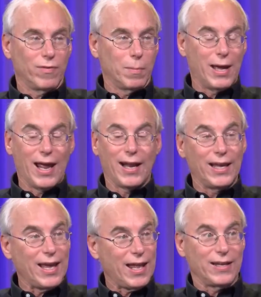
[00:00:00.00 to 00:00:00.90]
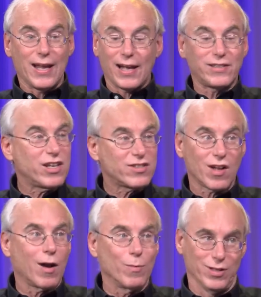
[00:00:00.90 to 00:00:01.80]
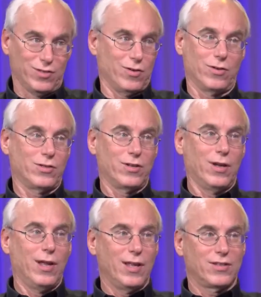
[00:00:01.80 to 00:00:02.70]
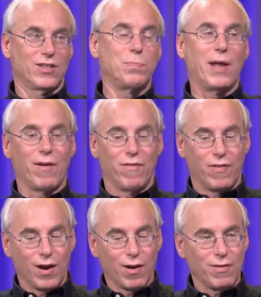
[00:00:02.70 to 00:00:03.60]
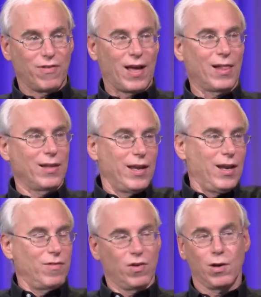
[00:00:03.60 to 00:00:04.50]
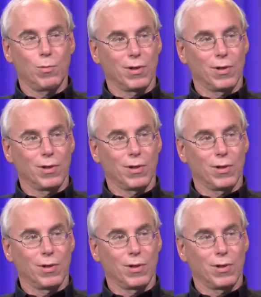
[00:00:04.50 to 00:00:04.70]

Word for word: of them, and again, not just our research. Yes. This has been a very validated, very